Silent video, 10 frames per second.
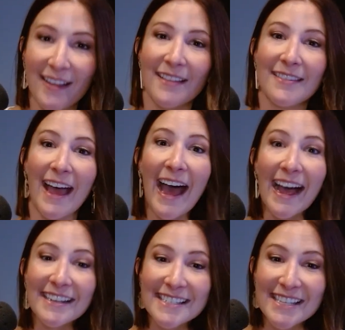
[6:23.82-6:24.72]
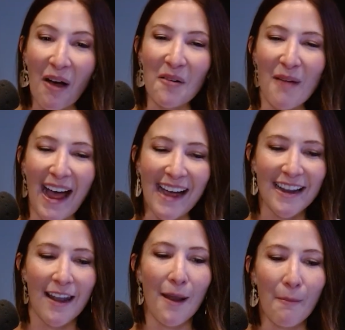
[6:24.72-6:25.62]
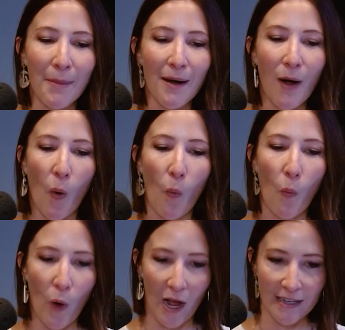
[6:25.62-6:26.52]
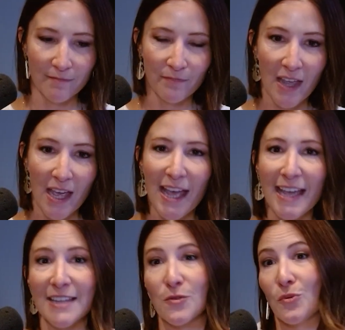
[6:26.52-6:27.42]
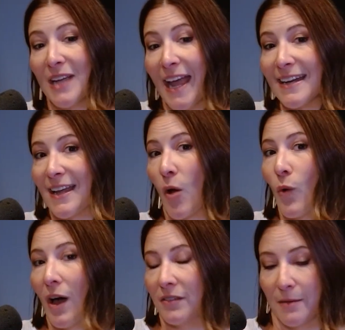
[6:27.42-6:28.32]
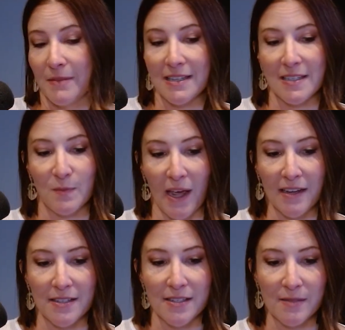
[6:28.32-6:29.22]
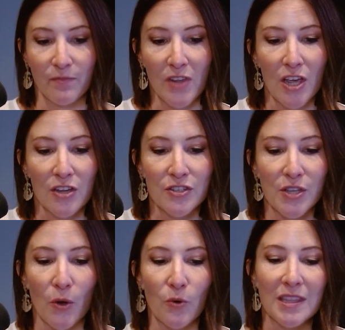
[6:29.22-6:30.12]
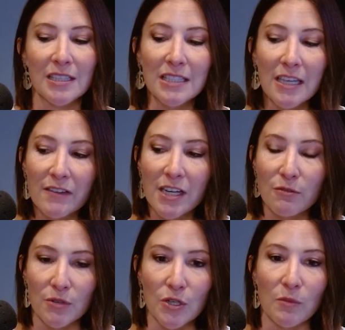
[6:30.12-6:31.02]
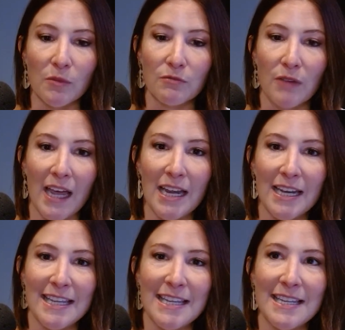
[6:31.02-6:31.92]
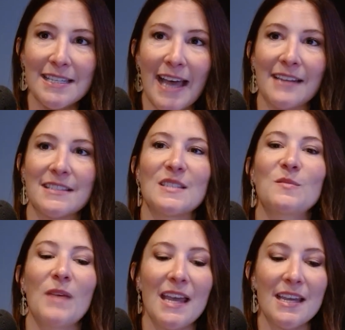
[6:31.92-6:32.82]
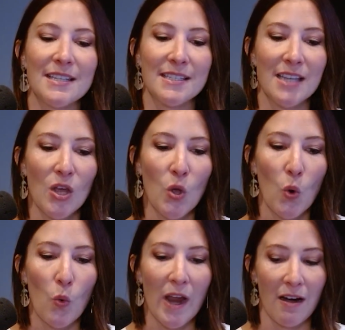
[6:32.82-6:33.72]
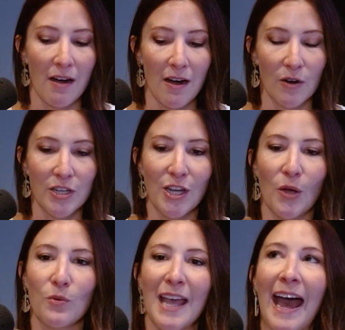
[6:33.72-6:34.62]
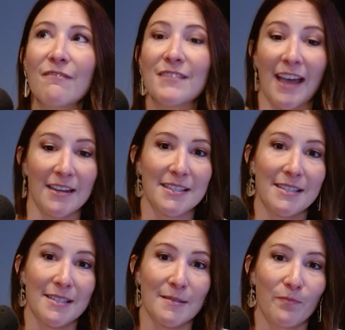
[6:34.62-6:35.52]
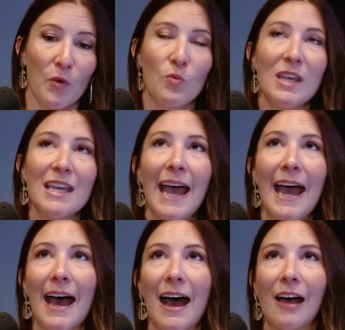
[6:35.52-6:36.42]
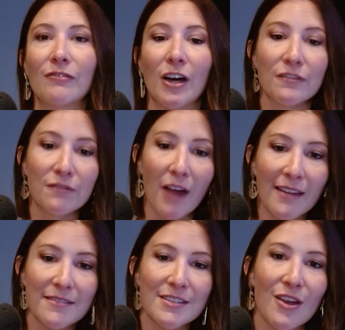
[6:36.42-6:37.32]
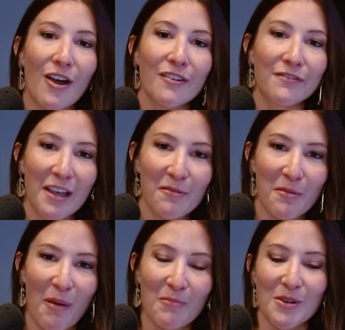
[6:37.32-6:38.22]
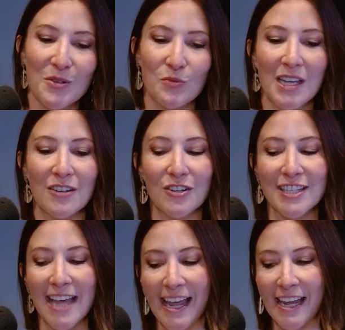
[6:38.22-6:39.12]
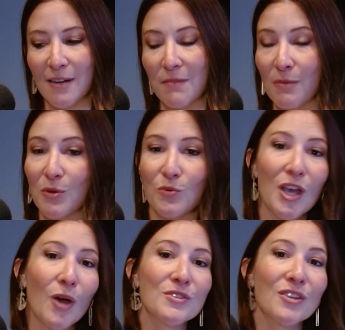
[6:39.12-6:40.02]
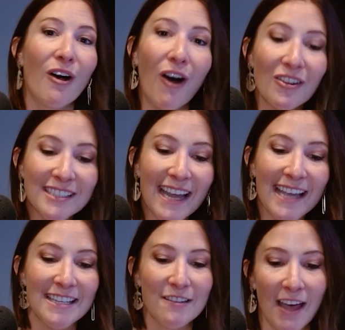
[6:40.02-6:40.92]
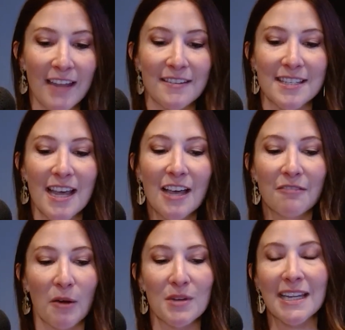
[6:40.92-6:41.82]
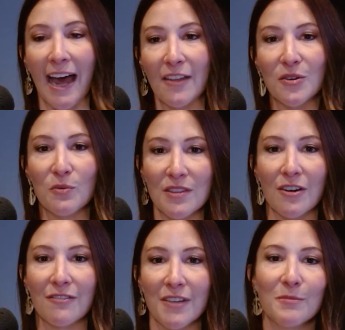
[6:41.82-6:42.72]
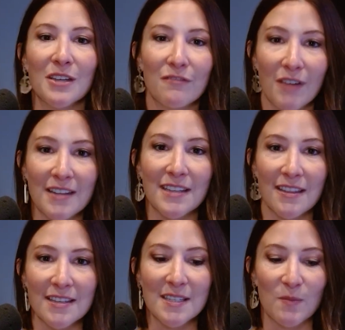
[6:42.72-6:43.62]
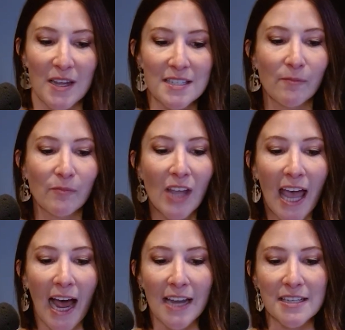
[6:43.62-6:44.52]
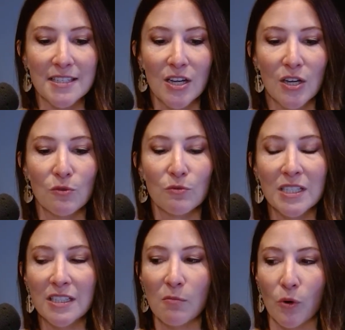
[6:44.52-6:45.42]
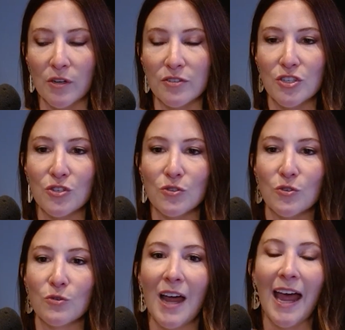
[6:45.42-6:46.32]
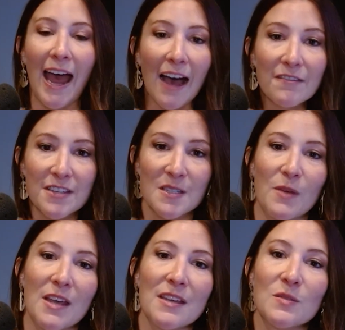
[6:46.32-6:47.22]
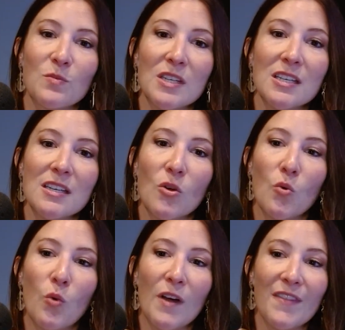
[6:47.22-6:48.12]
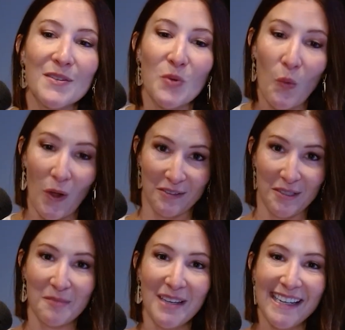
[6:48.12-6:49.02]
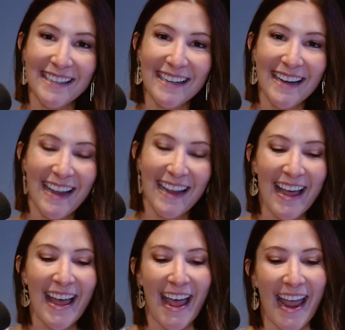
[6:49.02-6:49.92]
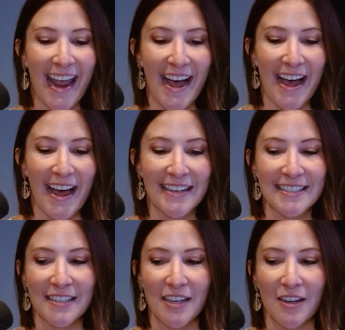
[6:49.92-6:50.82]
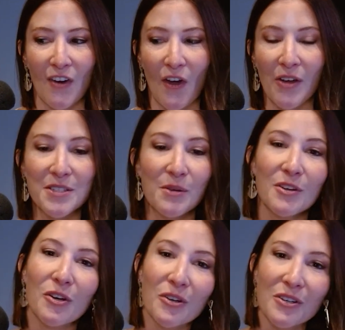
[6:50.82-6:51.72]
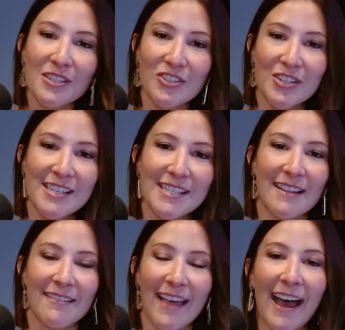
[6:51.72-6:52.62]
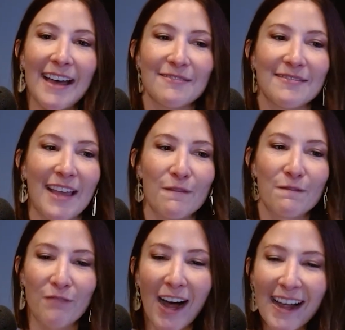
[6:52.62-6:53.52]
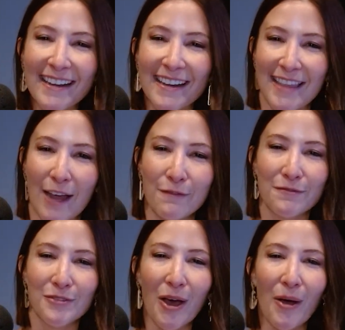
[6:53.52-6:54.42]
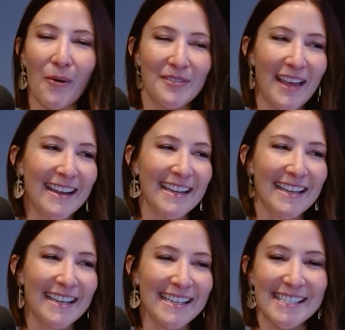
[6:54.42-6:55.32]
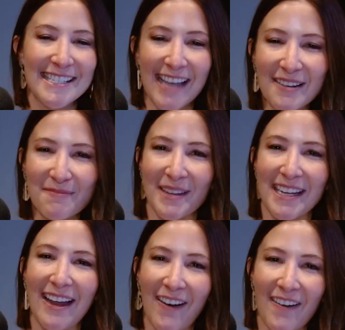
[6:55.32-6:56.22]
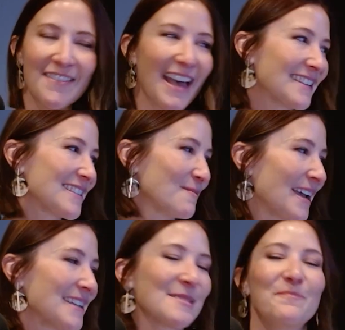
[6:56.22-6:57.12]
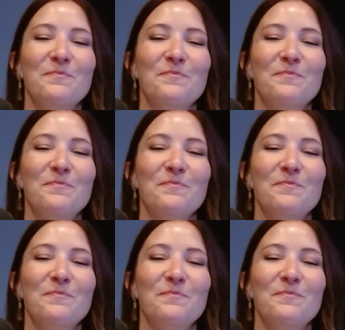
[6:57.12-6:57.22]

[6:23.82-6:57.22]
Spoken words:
the hacks. Home hack number 1 is creating a welcoming space. So the living room, right, is that space where, we have guests. We have our friends, our family members, we entertain, maybe we host holiday events, right? We gather with our family and friends in this space. And it's really important to have this space be one that's welcoming and also encourages that fun, that flow, that excitement of that space.